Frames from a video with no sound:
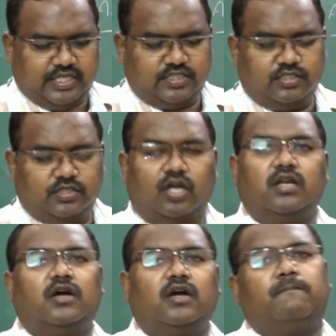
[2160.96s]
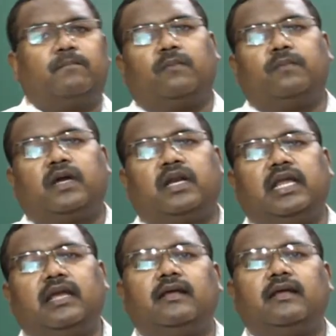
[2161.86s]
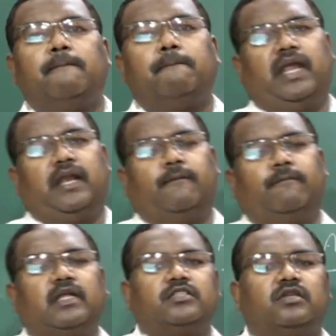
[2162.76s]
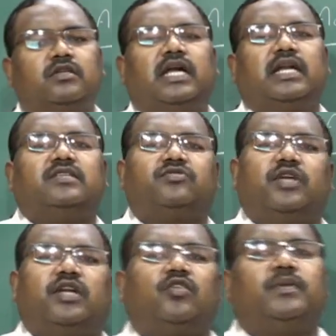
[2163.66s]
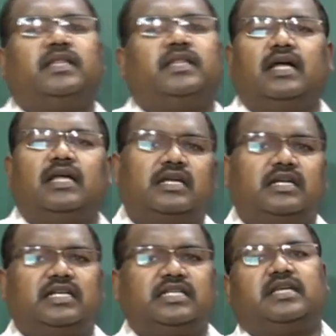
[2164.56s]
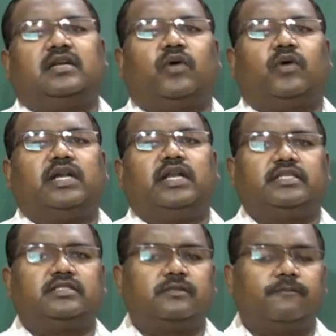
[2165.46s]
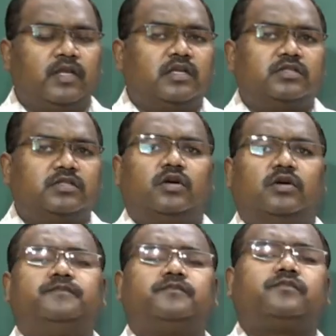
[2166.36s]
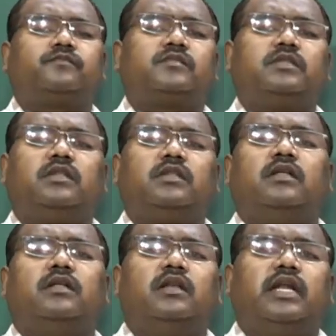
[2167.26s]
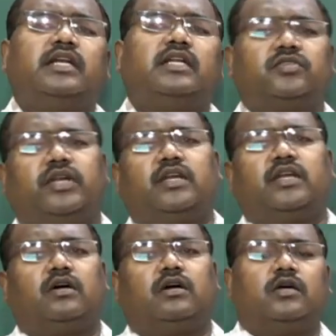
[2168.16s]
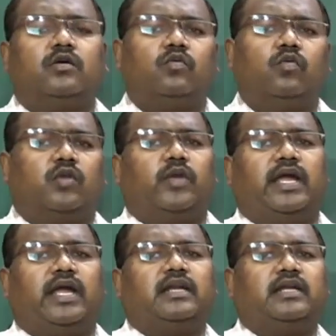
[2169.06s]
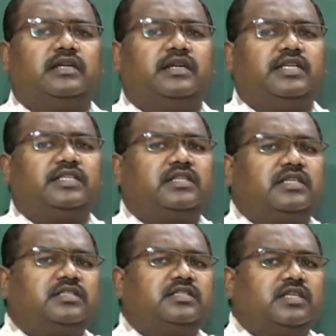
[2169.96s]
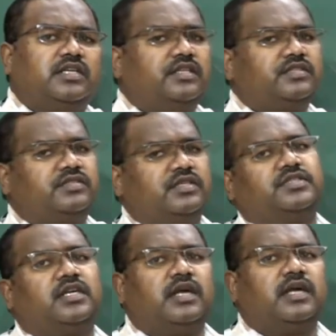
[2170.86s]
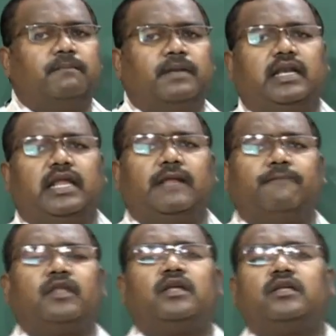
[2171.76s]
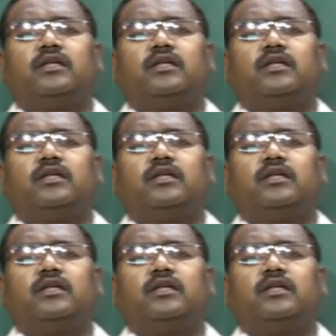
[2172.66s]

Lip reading: it is not properly played. So that is said to be the disadvantage. So let us recall what we had discussed in this session completely.